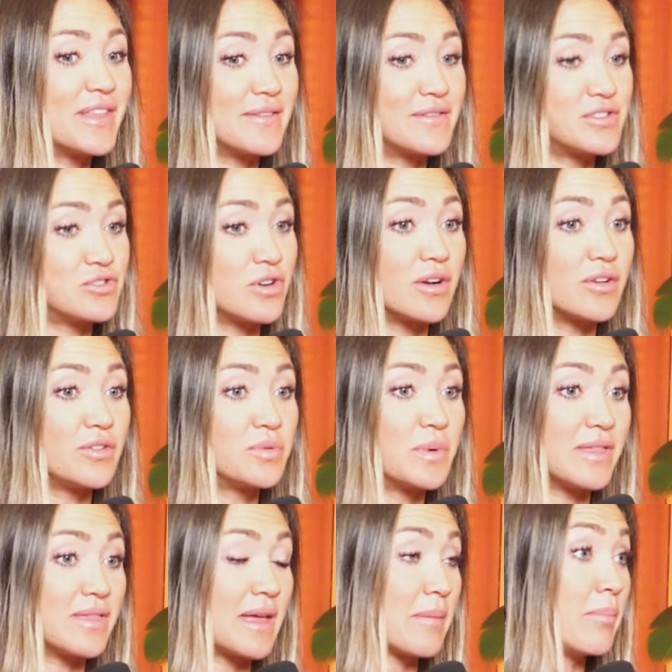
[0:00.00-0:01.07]
that have struggled
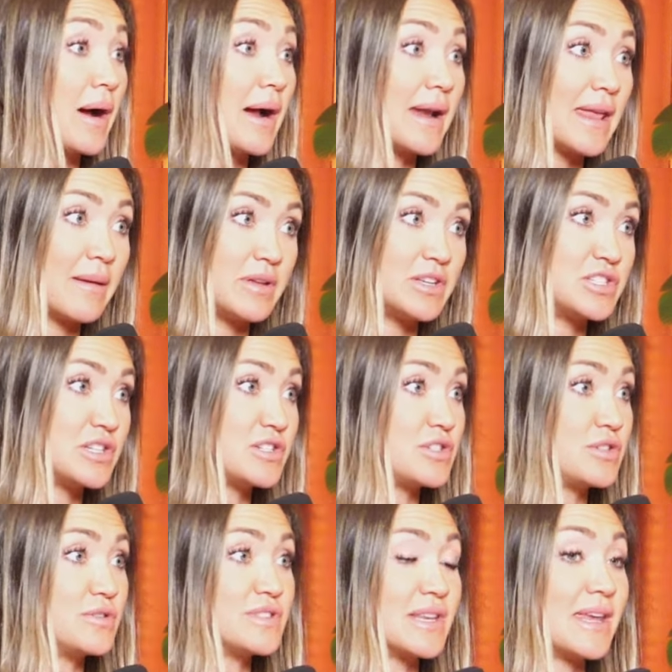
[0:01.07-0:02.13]
with like body image
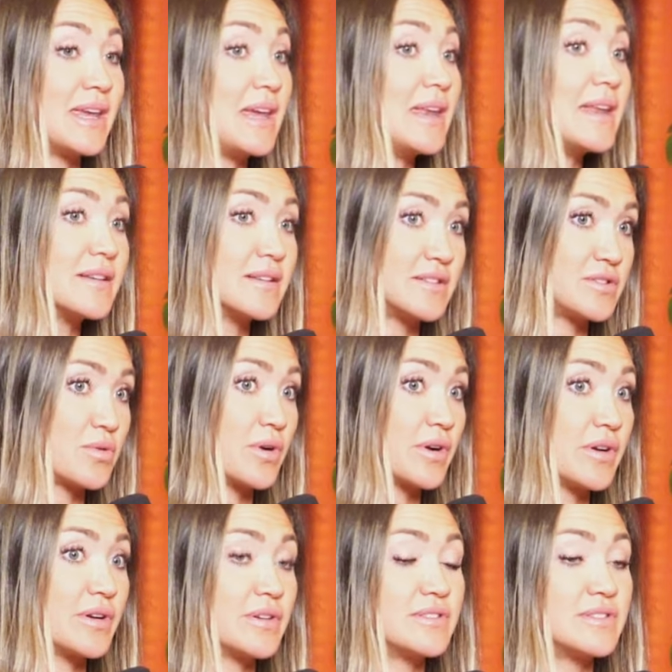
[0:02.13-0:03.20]
issues and eating
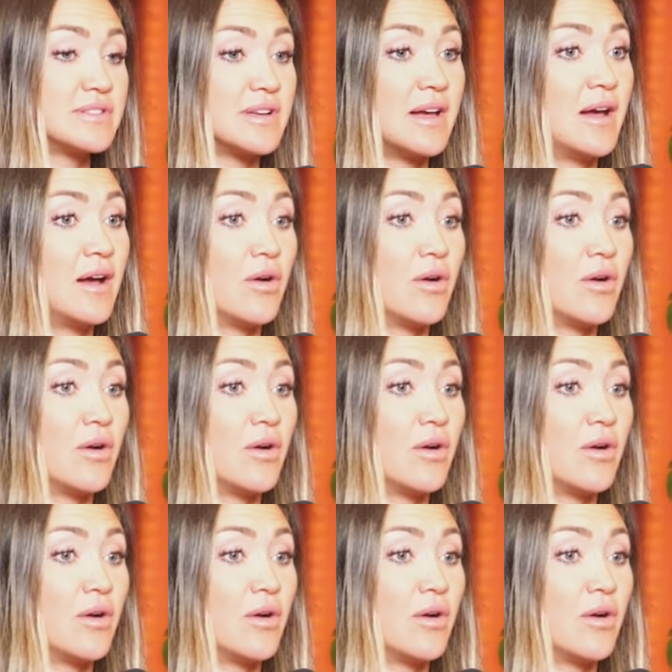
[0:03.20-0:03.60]
disorders,